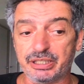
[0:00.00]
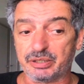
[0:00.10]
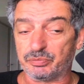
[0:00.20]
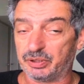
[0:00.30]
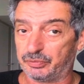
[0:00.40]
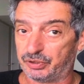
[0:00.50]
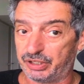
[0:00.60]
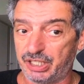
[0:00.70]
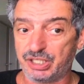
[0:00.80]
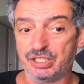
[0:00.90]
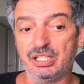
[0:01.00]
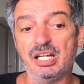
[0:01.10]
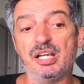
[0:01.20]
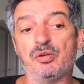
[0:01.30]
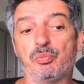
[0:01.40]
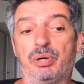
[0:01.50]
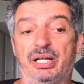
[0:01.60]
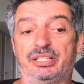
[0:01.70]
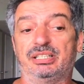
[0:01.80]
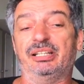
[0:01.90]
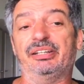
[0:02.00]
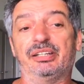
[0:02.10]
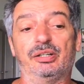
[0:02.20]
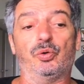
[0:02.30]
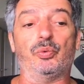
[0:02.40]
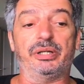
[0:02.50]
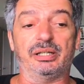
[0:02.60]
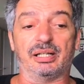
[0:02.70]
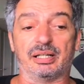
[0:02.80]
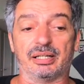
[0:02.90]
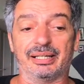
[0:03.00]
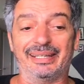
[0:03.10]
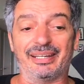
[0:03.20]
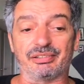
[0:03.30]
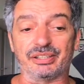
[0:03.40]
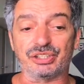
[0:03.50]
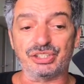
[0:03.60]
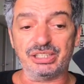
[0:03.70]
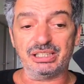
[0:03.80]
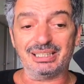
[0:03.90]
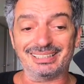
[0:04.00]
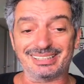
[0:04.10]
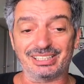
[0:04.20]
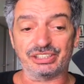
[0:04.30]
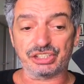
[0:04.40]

implementation, but we are guaranteed that the